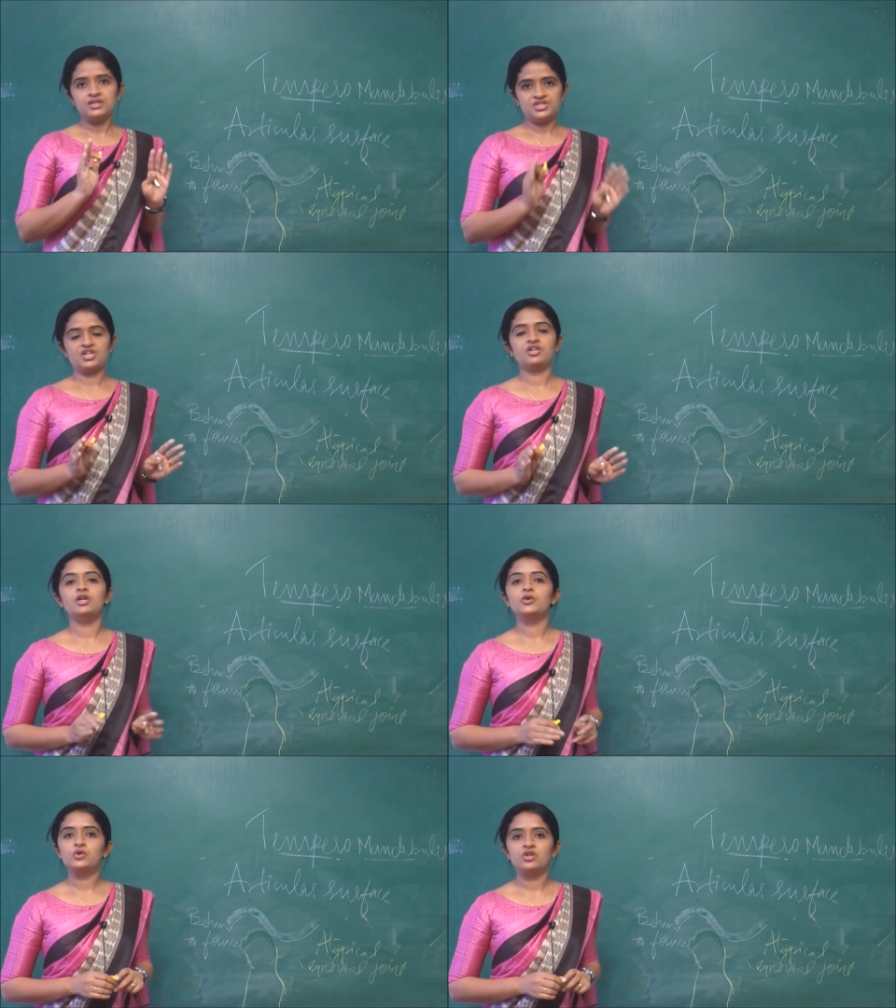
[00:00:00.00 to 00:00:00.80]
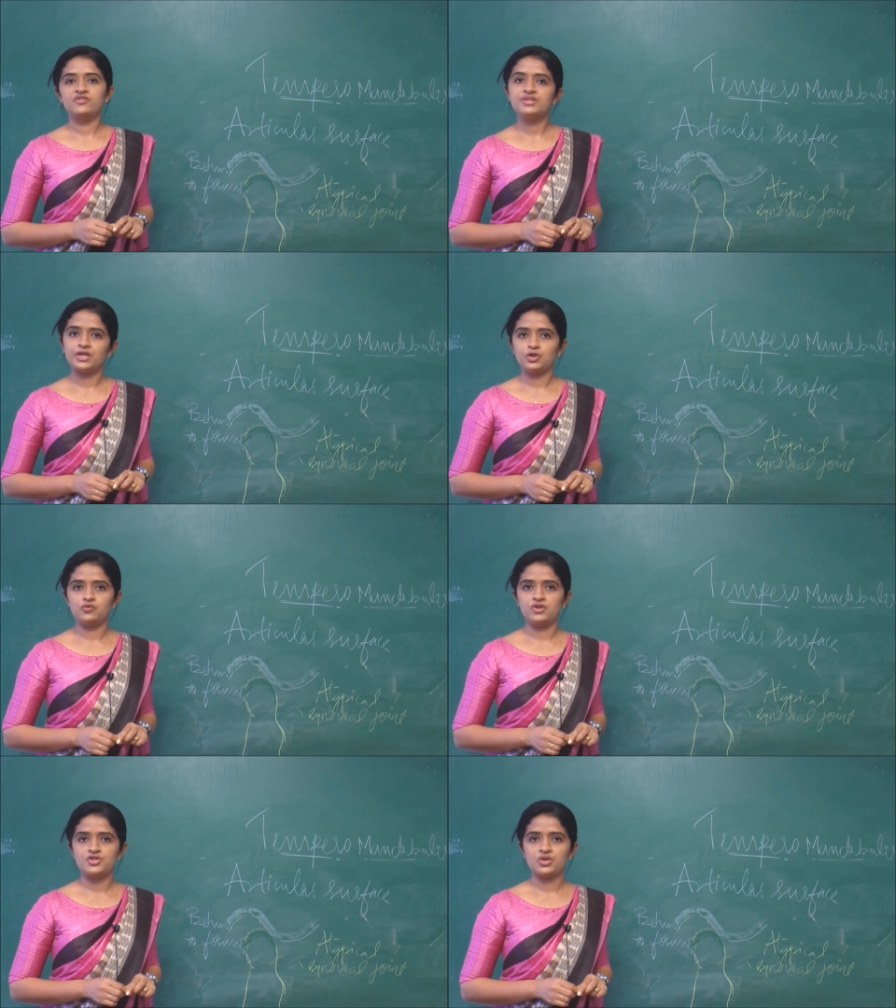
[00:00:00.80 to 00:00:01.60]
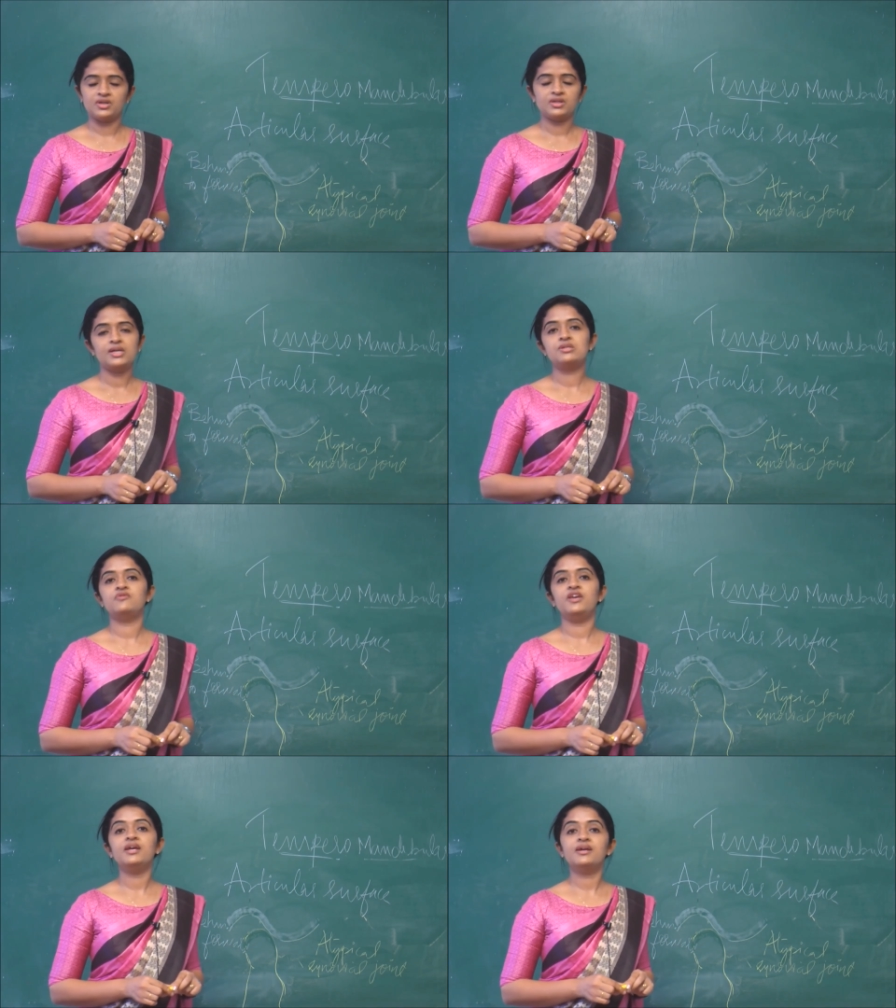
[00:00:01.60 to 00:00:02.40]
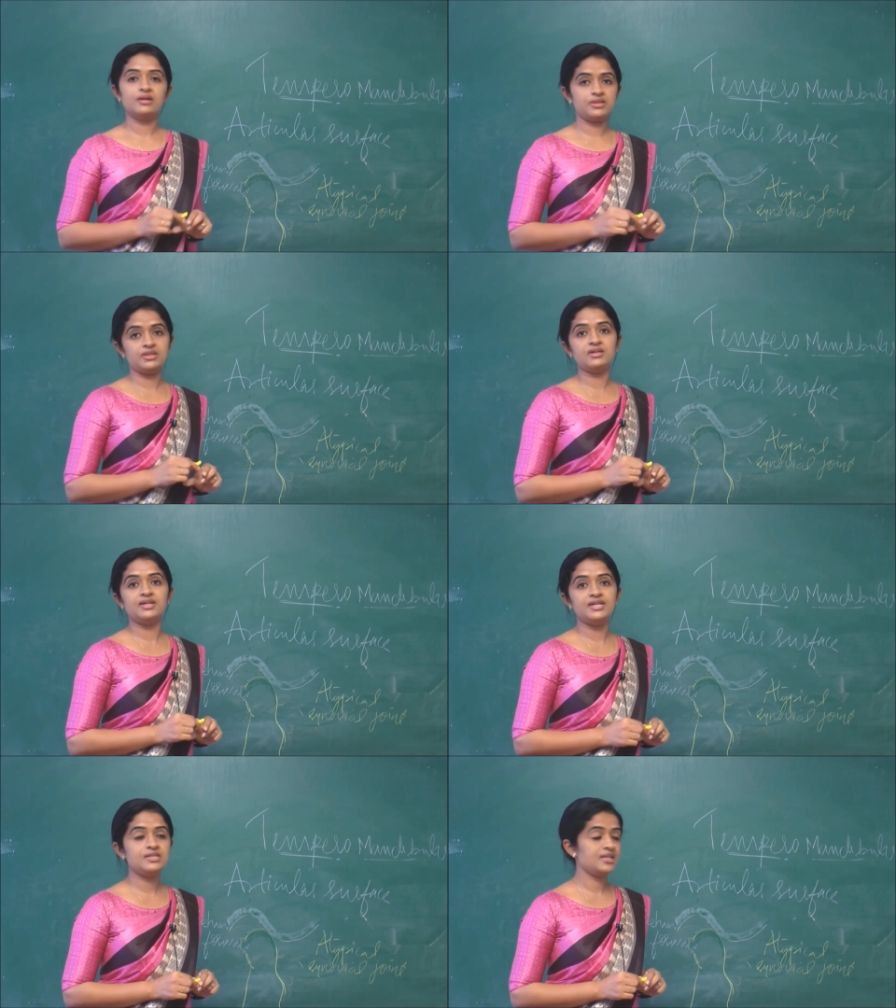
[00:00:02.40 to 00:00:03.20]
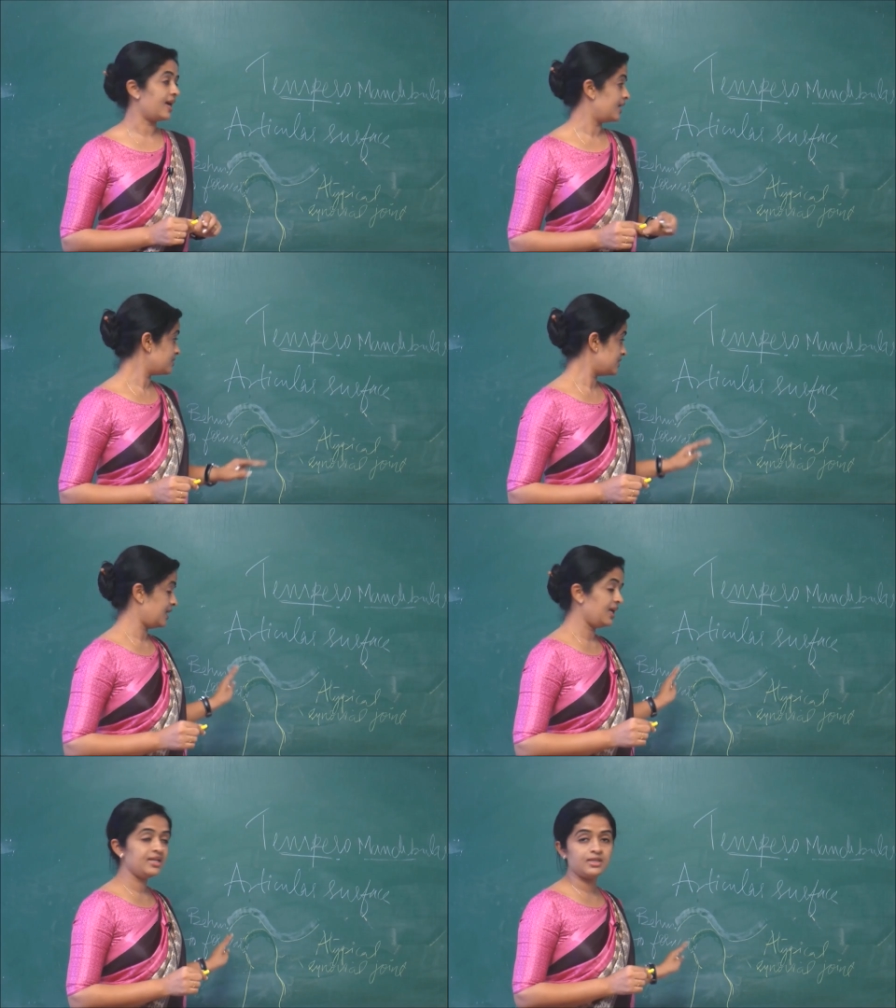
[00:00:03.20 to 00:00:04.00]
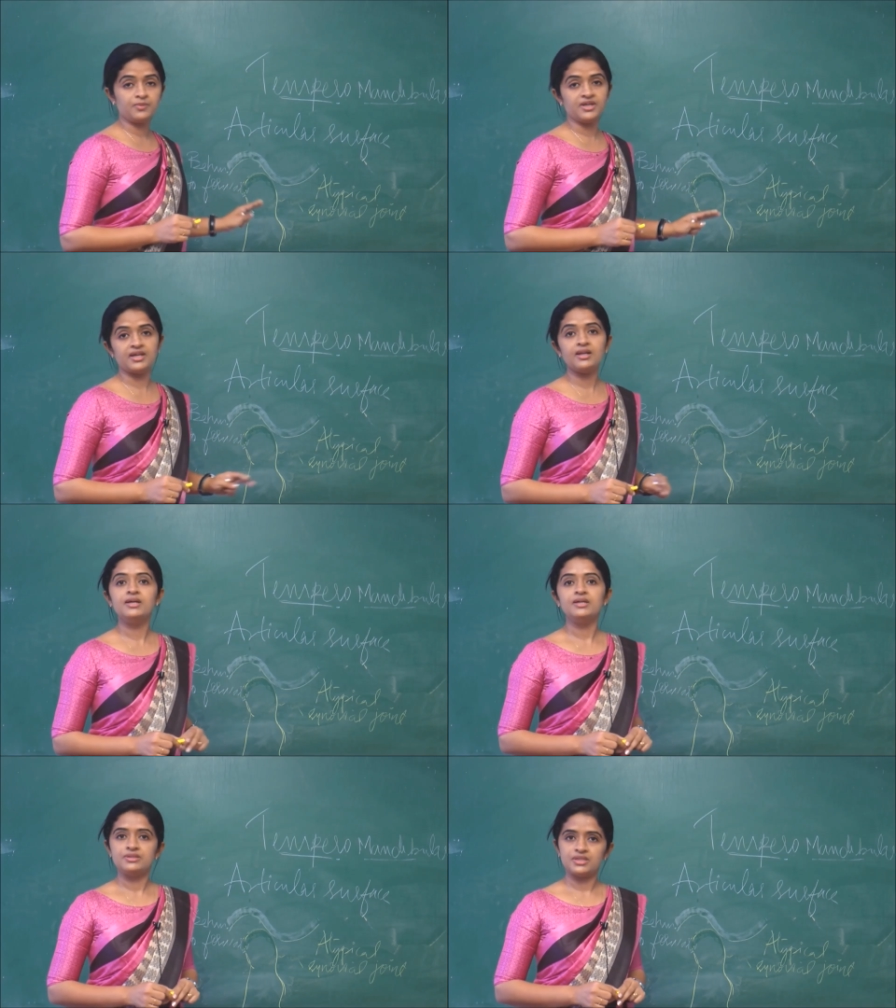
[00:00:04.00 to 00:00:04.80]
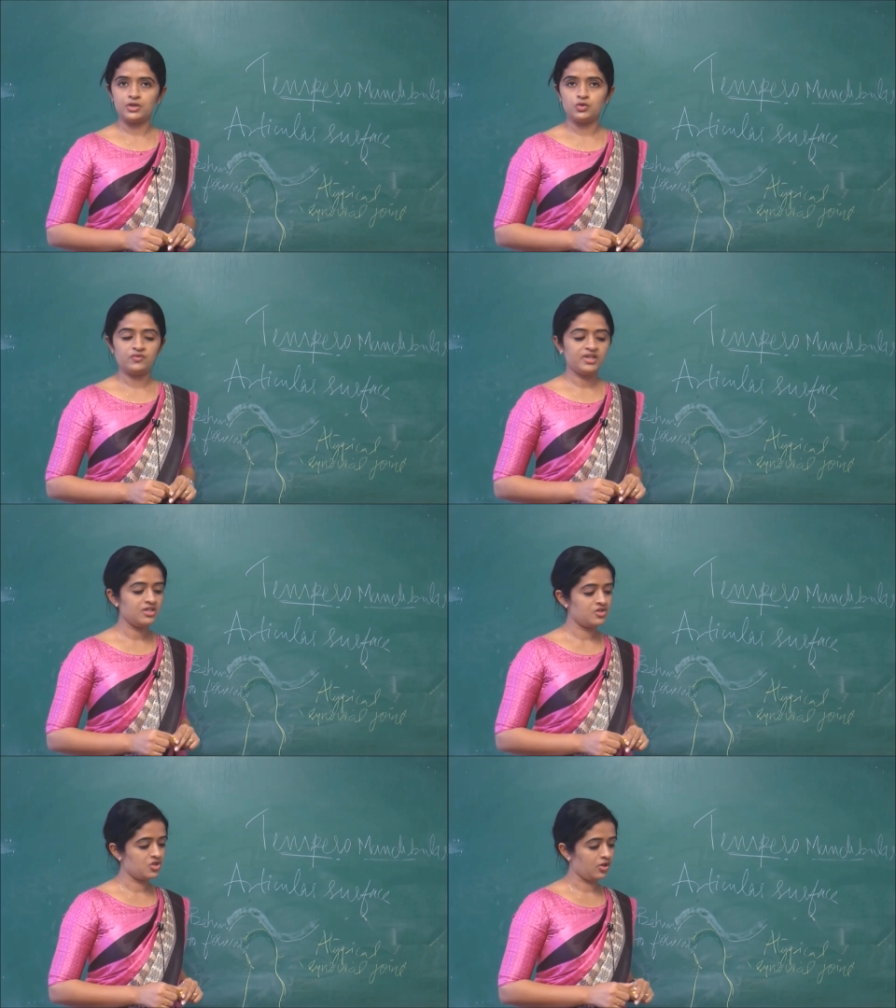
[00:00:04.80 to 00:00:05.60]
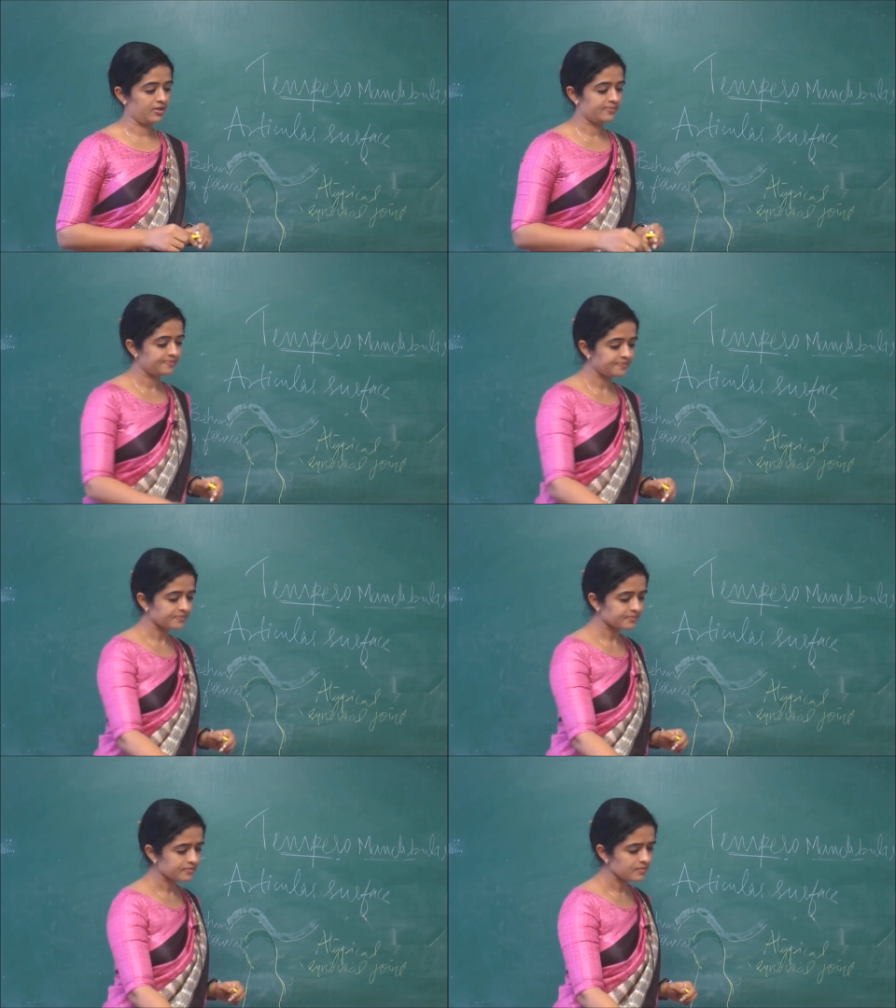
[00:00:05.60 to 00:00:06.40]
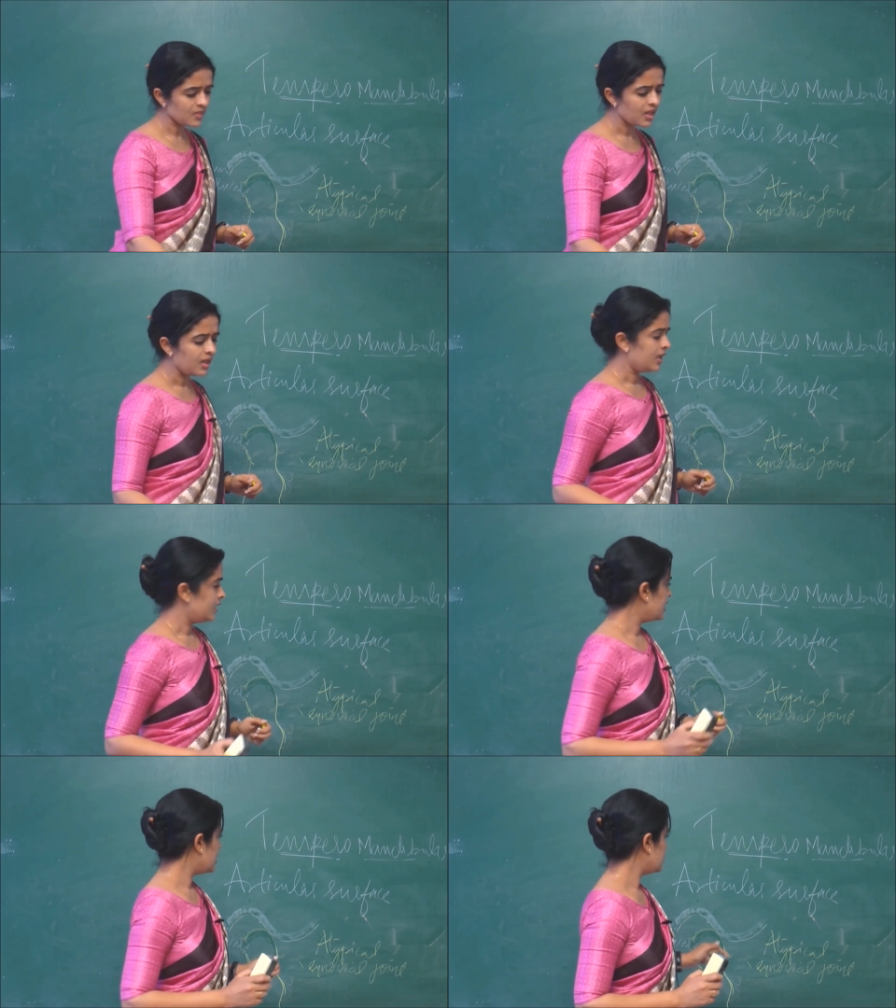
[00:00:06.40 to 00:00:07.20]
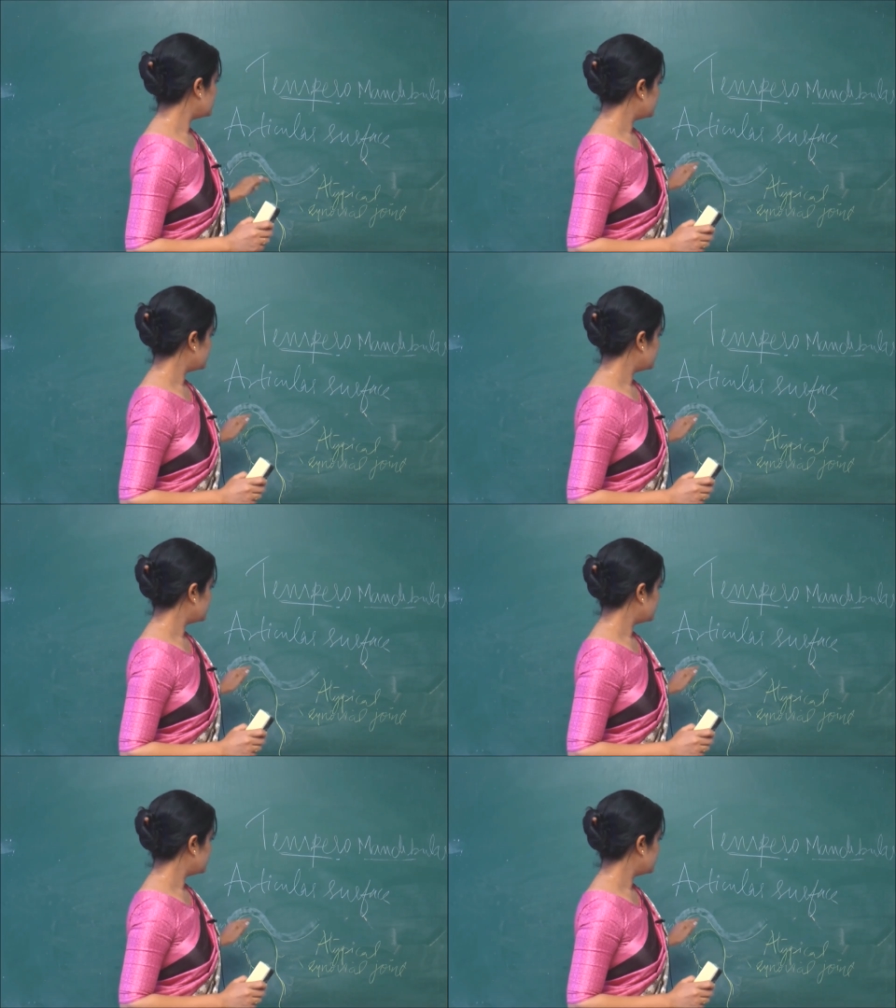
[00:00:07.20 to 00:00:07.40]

general rule of a synovial joint. Hence, we consider it as atypical synovial joint. Now,